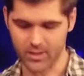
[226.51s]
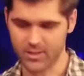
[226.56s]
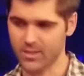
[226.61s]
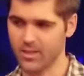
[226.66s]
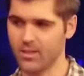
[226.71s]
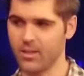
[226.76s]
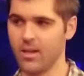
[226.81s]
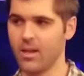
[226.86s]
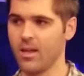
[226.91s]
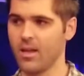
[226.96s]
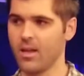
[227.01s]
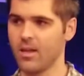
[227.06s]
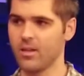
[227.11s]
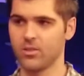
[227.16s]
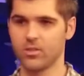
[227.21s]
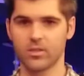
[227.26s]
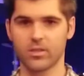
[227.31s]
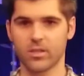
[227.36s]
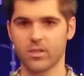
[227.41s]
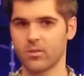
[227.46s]
And
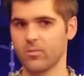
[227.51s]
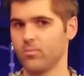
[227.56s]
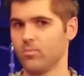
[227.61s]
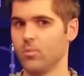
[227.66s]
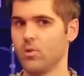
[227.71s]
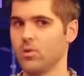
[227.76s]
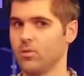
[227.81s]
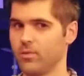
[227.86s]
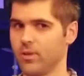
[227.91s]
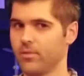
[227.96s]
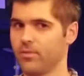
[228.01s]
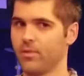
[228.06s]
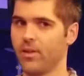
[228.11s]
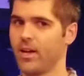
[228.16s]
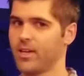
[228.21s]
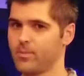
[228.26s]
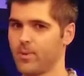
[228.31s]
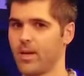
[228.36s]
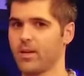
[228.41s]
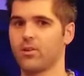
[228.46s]
just like a movie
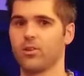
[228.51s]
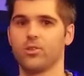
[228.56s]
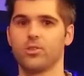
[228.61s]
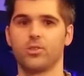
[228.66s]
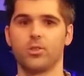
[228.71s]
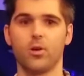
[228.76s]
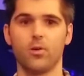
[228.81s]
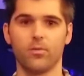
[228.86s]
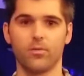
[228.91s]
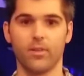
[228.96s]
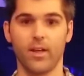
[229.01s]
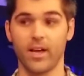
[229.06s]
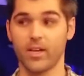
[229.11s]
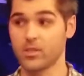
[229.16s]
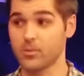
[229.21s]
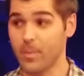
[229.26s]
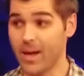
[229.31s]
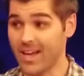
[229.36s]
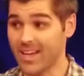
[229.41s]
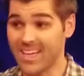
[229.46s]
flashback or a show
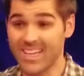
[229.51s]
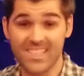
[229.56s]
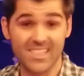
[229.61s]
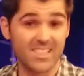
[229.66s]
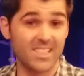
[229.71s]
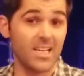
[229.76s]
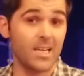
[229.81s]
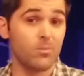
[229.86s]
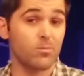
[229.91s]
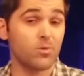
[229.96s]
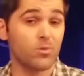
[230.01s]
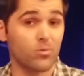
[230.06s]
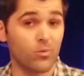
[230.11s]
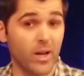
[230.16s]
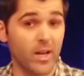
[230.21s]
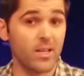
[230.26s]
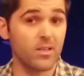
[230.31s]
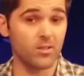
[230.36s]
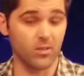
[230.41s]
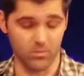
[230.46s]
flashback, it seems
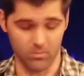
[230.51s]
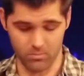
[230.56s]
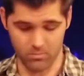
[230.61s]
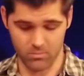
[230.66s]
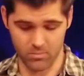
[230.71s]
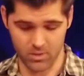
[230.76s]
random